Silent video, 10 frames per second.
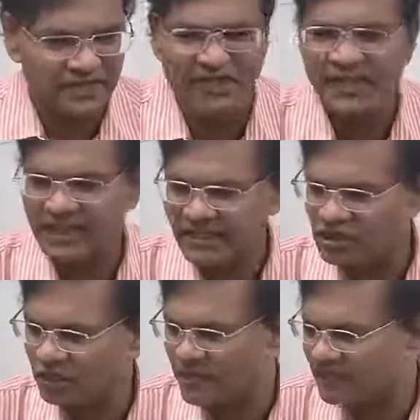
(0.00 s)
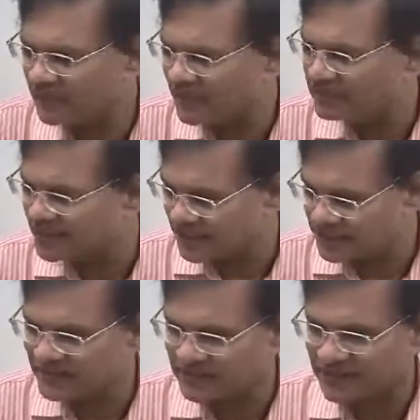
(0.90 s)
At the global level also it takes
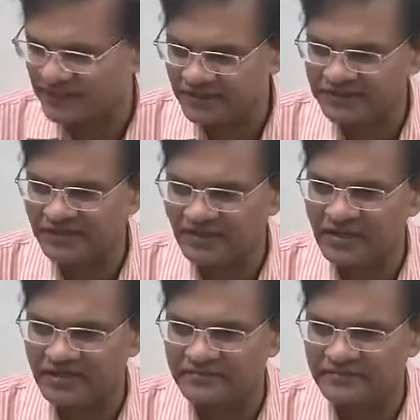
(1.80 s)
place like this only.